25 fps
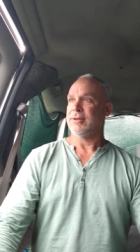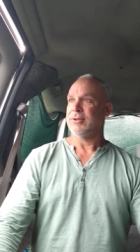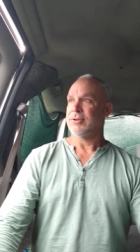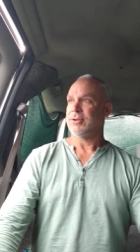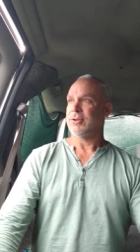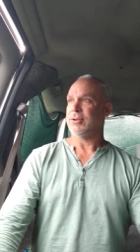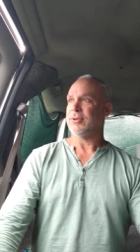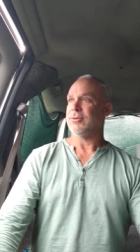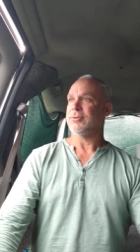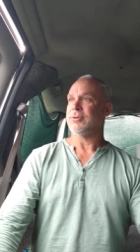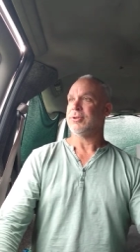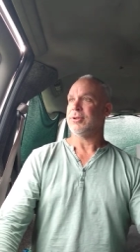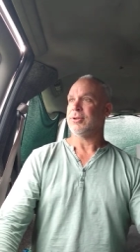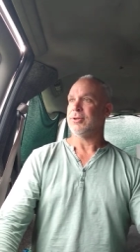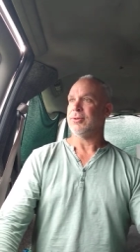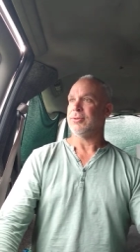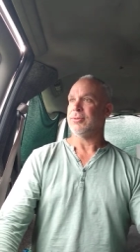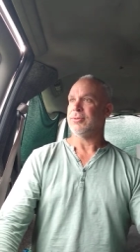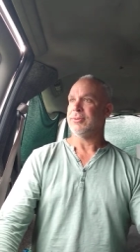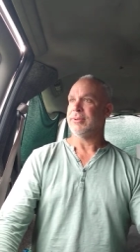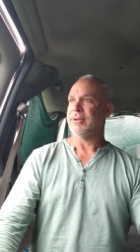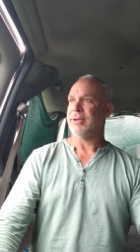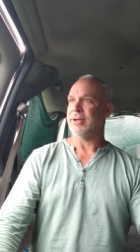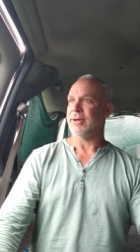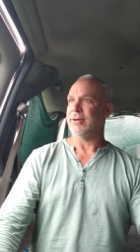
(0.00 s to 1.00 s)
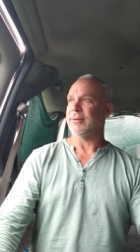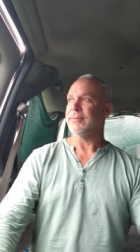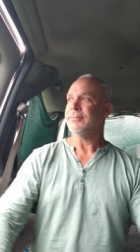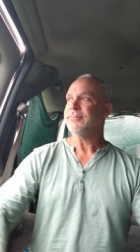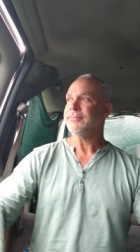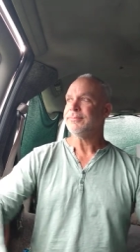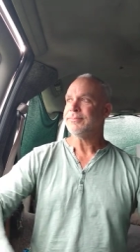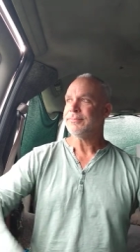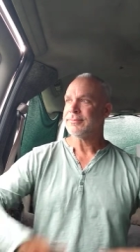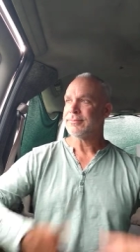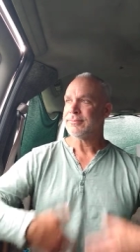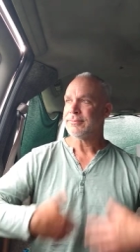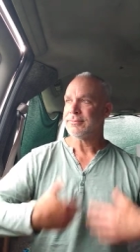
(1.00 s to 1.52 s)
due to, you know,
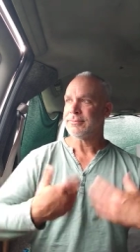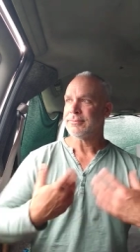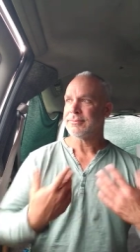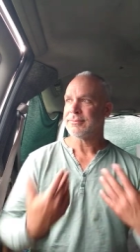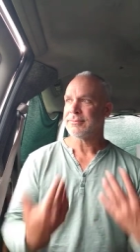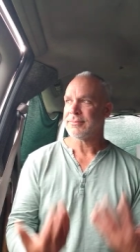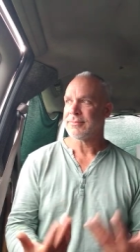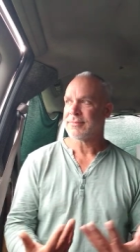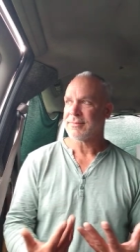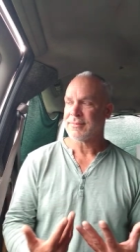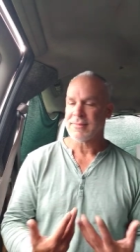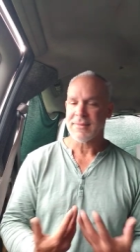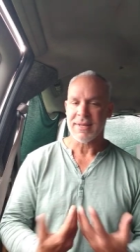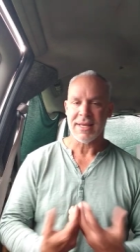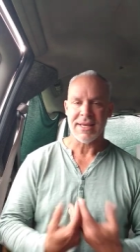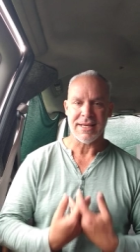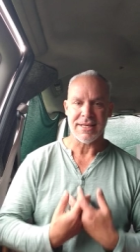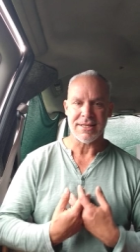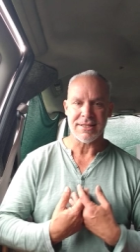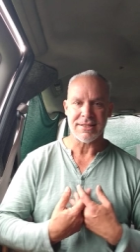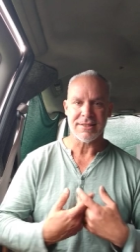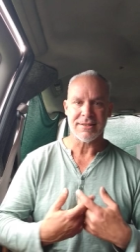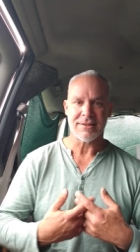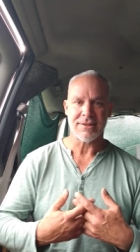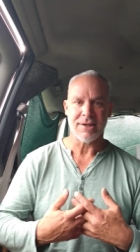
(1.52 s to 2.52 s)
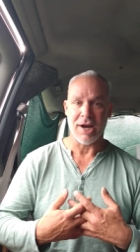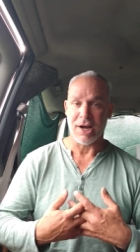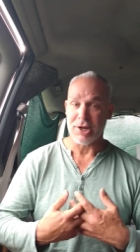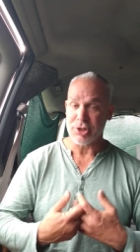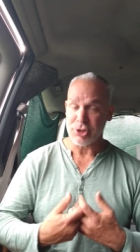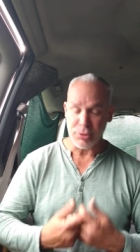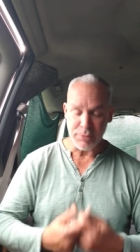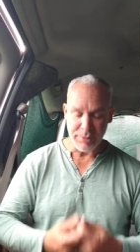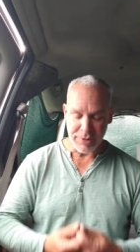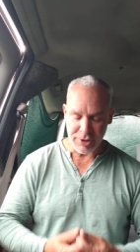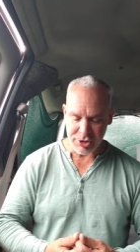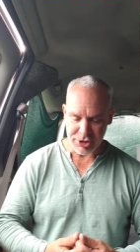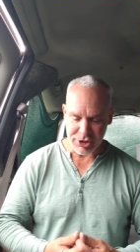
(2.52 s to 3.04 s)
his
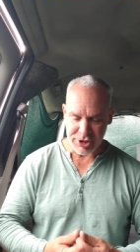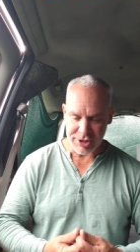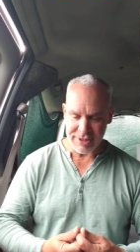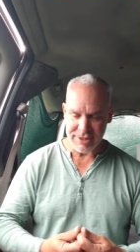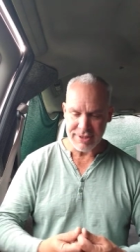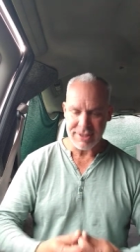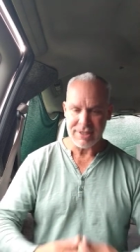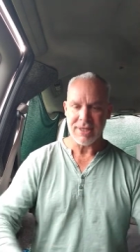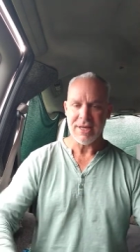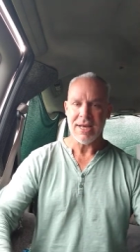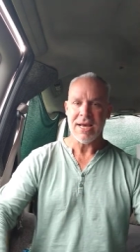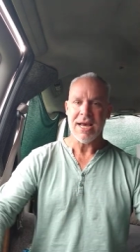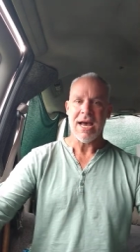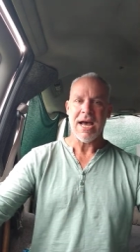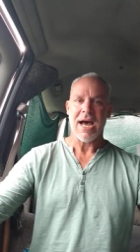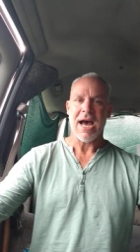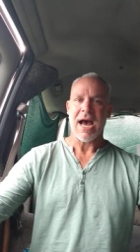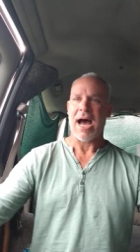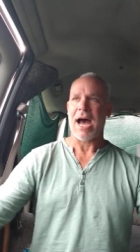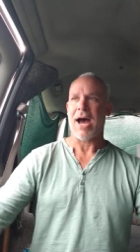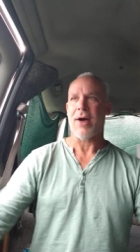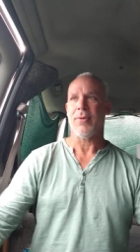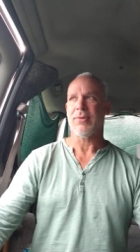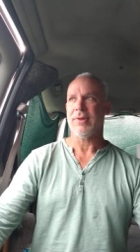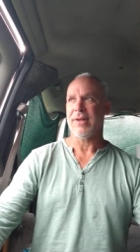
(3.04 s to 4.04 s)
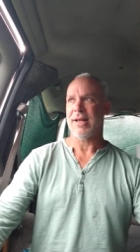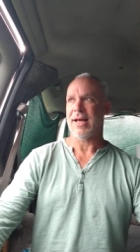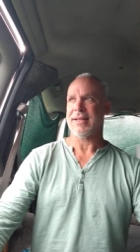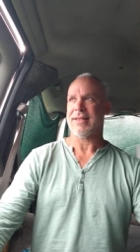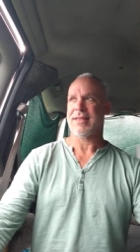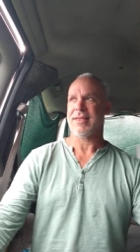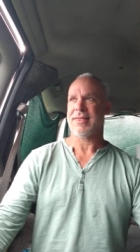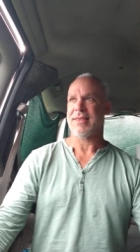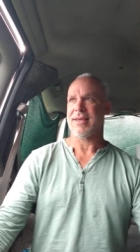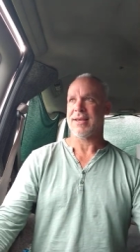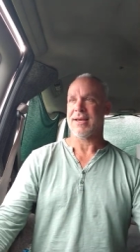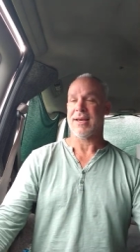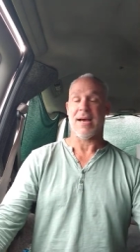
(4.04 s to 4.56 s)
contributions, I would like to
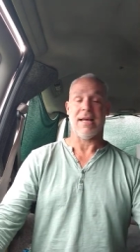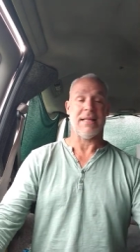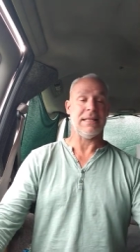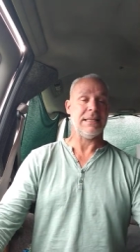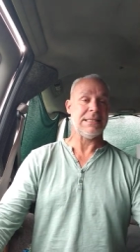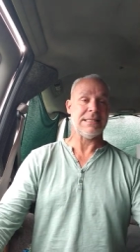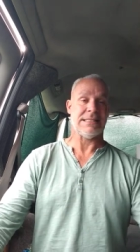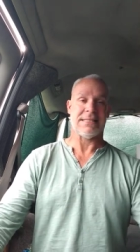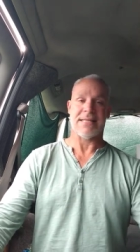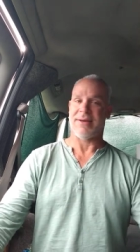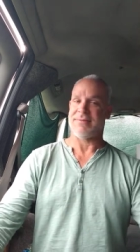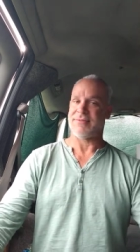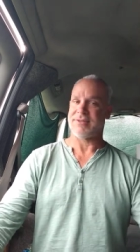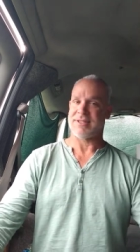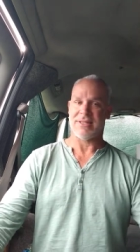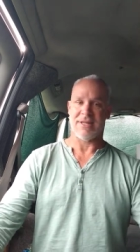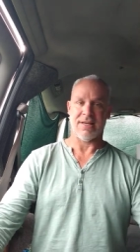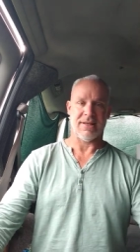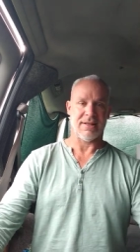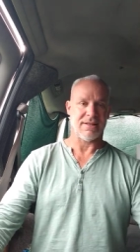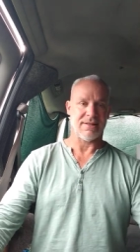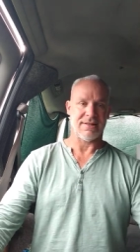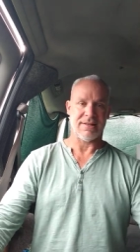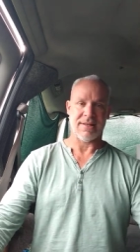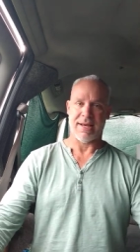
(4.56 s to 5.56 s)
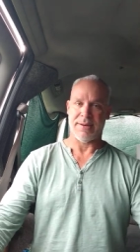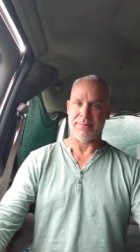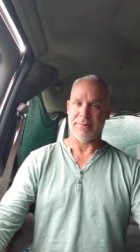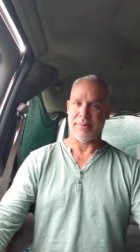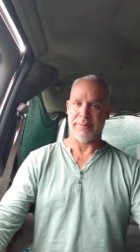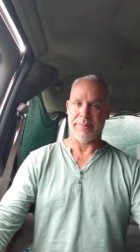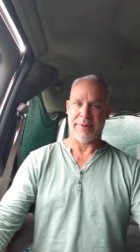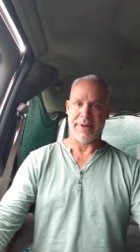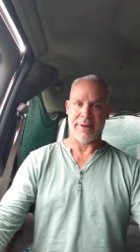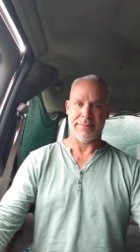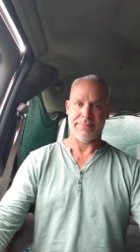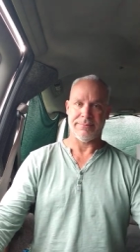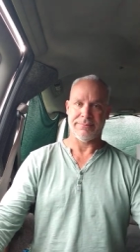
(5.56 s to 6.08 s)
think I at least have a seat at the table,
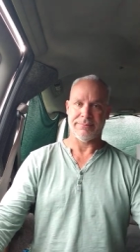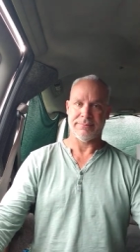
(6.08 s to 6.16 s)
babe.